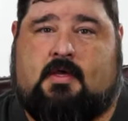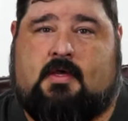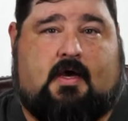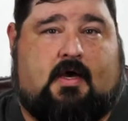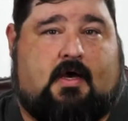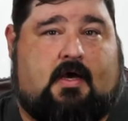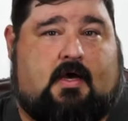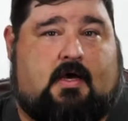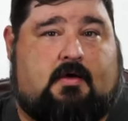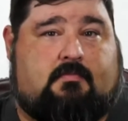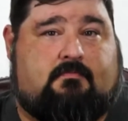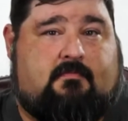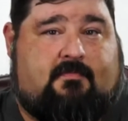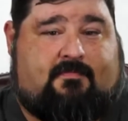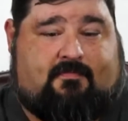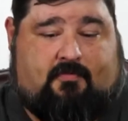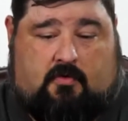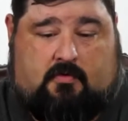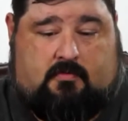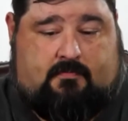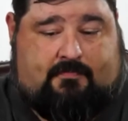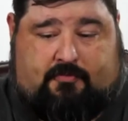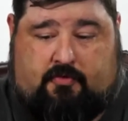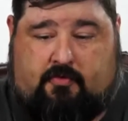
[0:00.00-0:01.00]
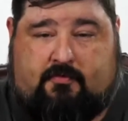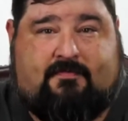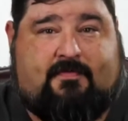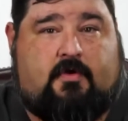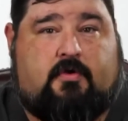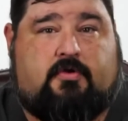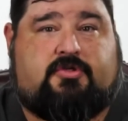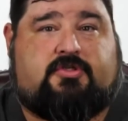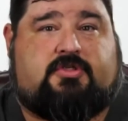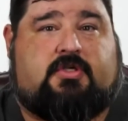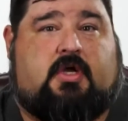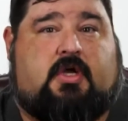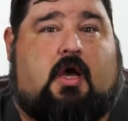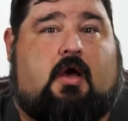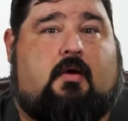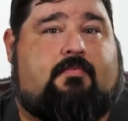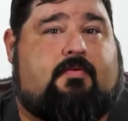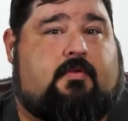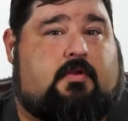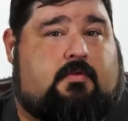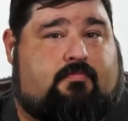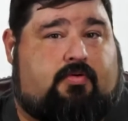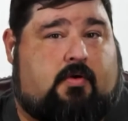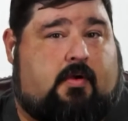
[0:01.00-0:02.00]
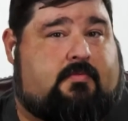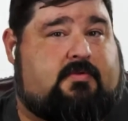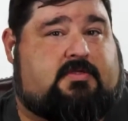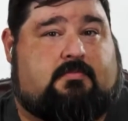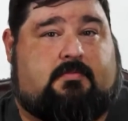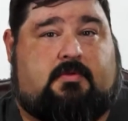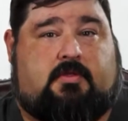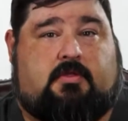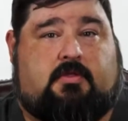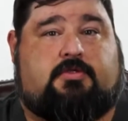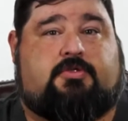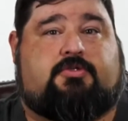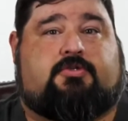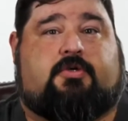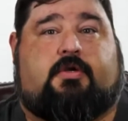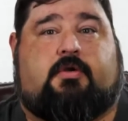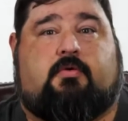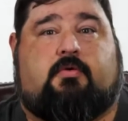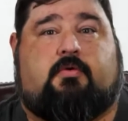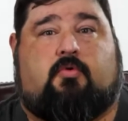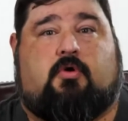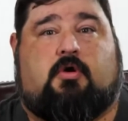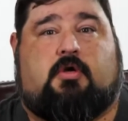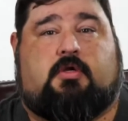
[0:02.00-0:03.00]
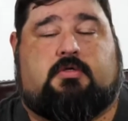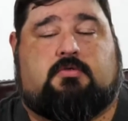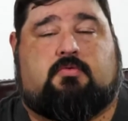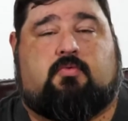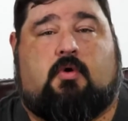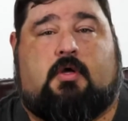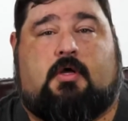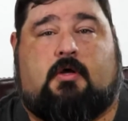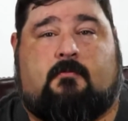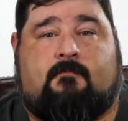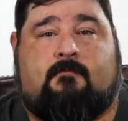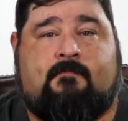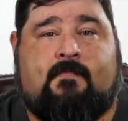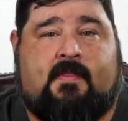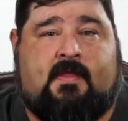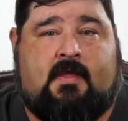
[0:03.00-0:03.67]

through Photoshop and probably some Illustrator work as well.